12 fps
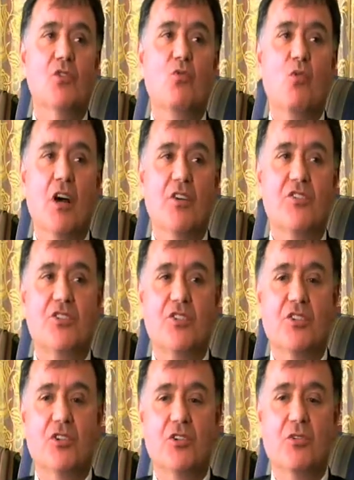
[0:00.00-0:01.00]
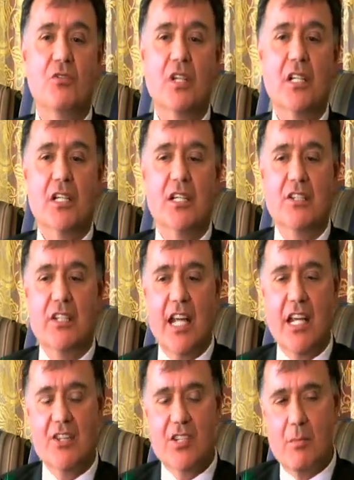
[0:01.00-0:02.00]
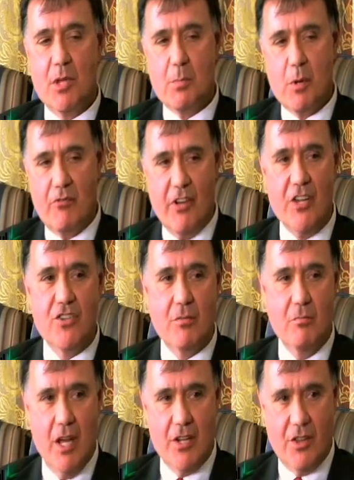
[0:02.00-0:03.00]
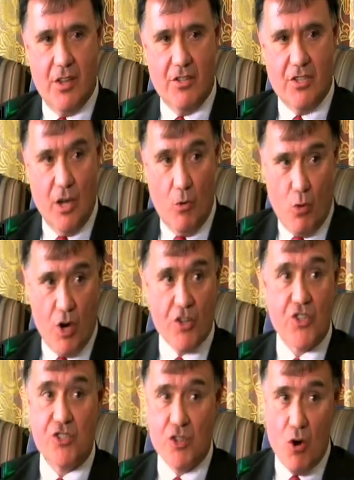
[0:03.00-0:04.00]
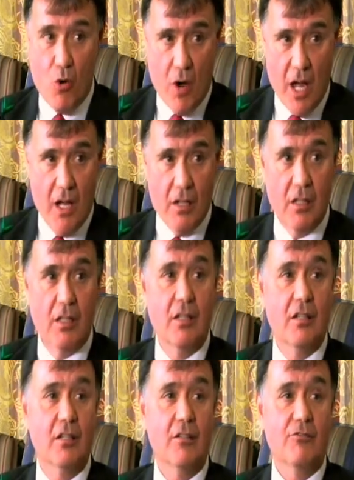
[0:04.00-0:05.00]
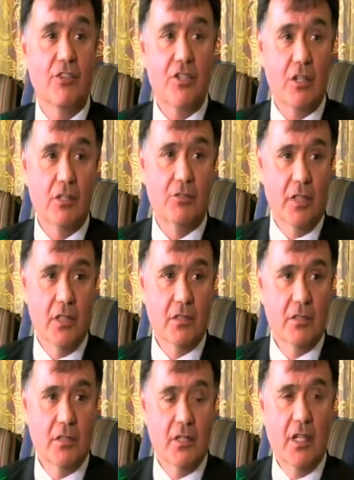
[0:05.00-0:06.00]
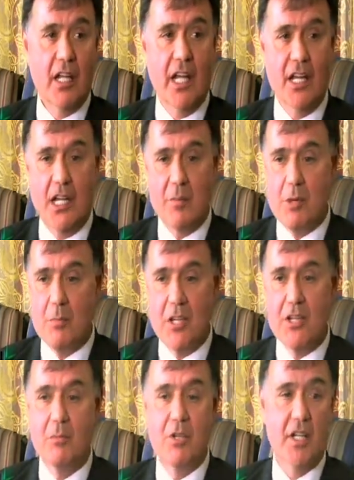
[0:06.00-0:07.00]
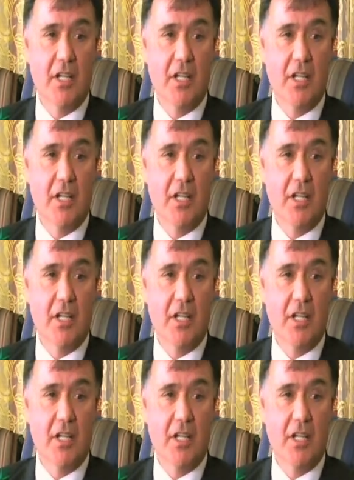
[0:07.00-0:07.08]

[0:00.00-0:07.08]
was to take some of the prevention methods that work so well for children and implement them in